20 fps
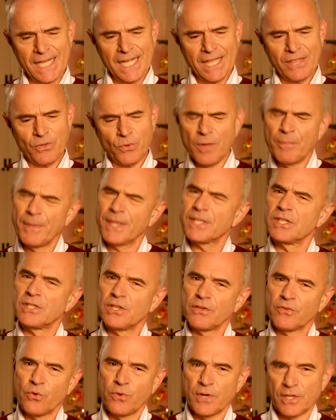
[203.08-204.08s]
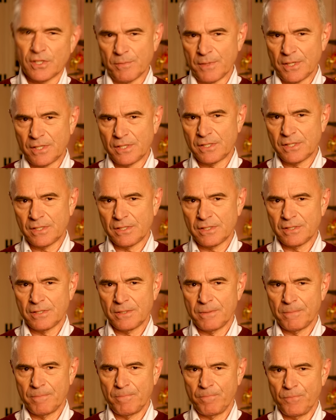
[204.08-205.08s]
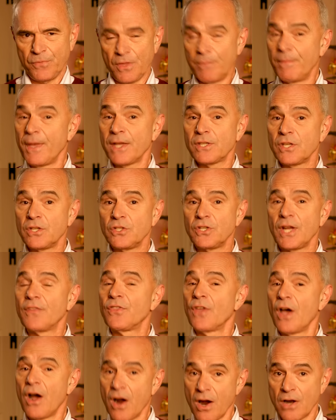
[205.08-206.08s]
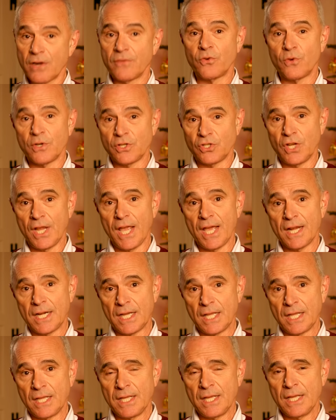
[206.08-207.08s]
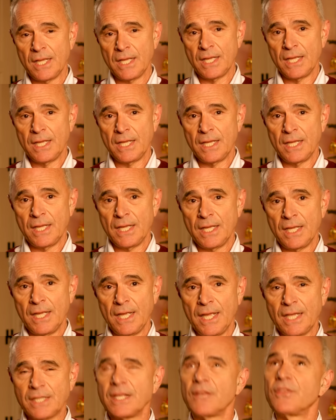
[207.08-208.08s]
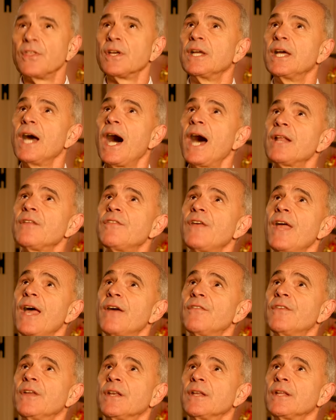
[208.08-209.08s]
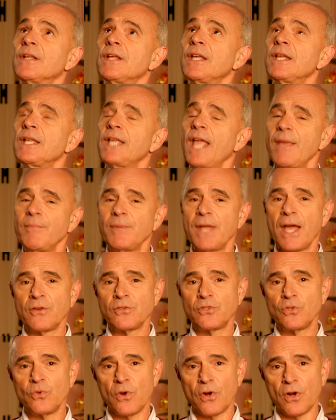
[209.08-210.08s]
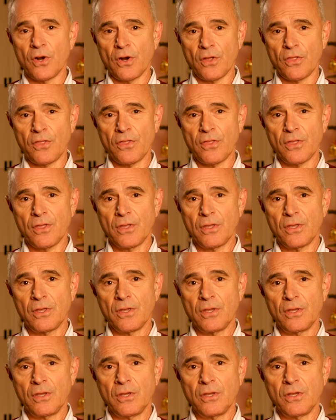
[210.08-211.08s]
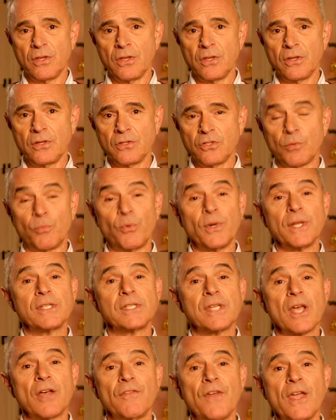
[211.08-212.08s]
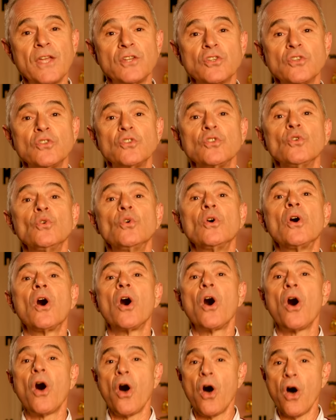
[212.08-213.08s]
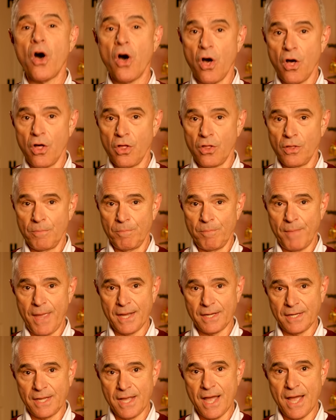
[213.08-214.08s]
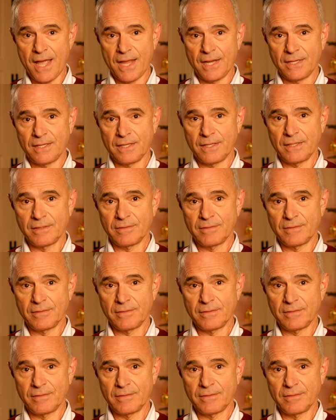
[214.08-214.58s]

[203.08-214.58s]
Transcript: The real message of Christmas, the message at the heart of Christianity, is that the God of heaven came down to earth to bring salvation to all mankind.